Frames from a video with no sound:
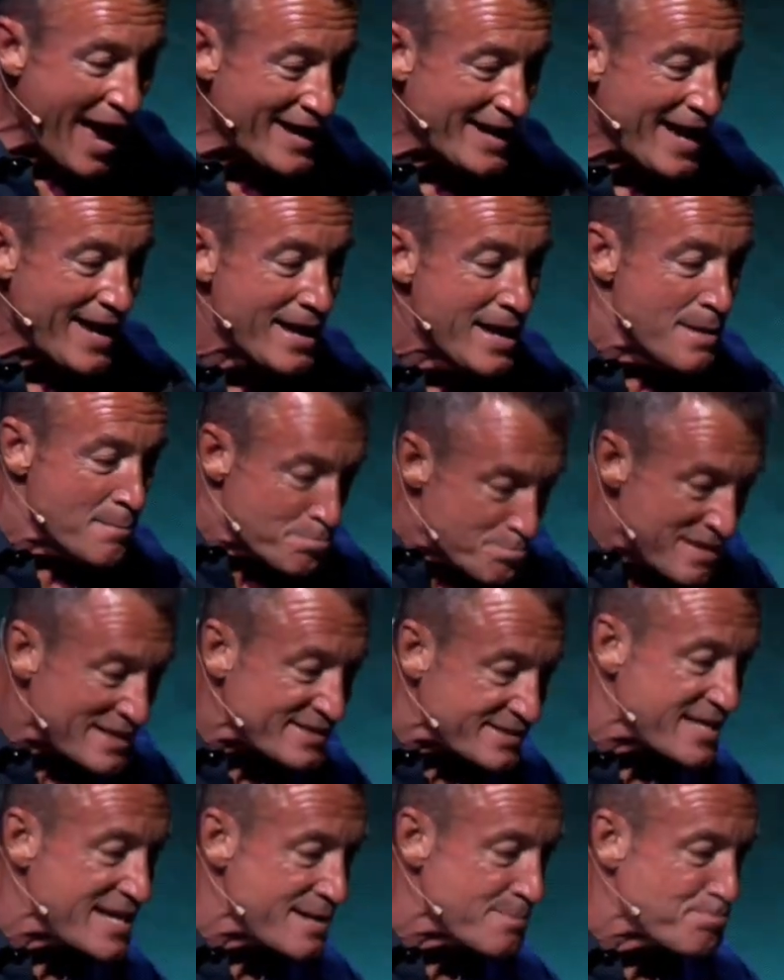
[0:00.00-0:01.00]
had a
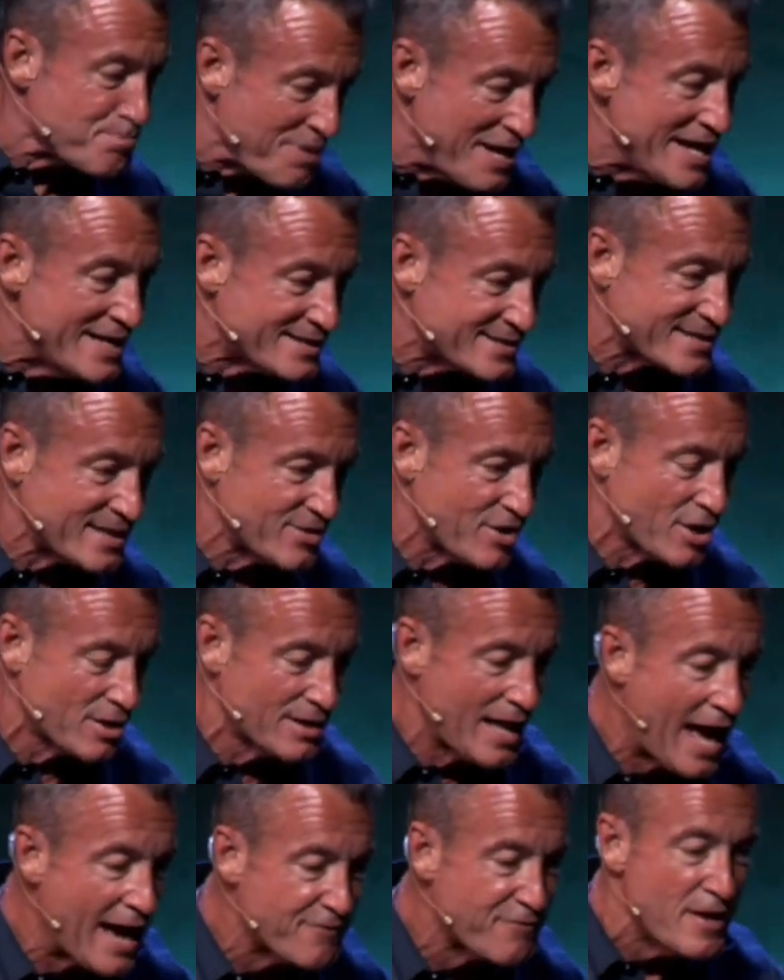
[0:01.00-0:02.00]
missing piece in their
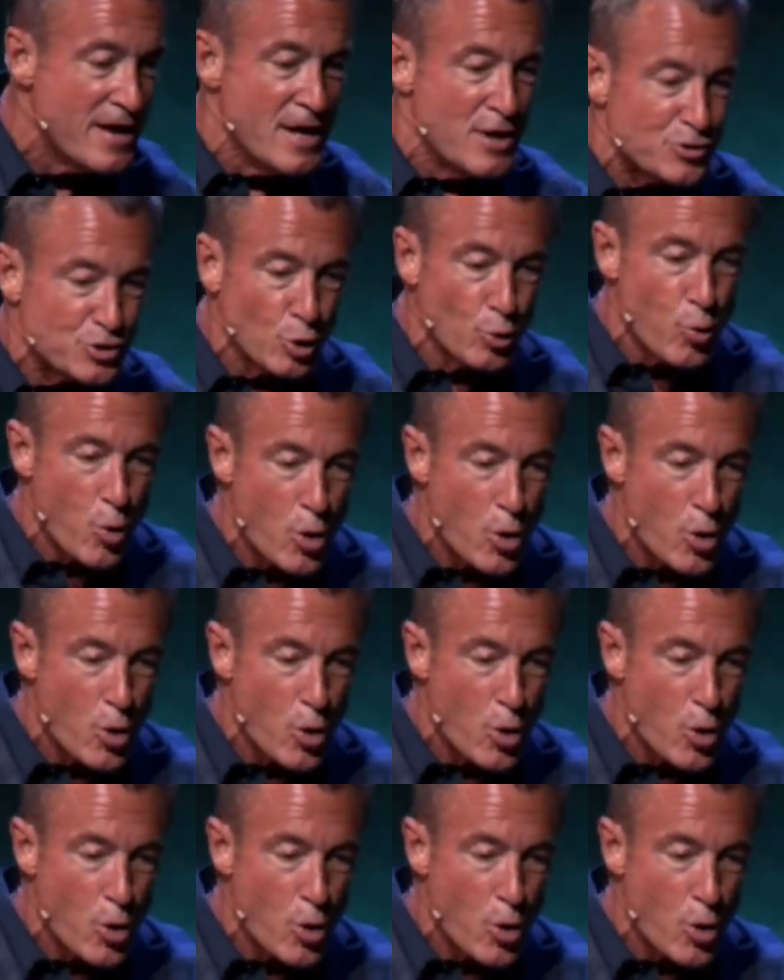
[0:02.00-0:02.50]
life, the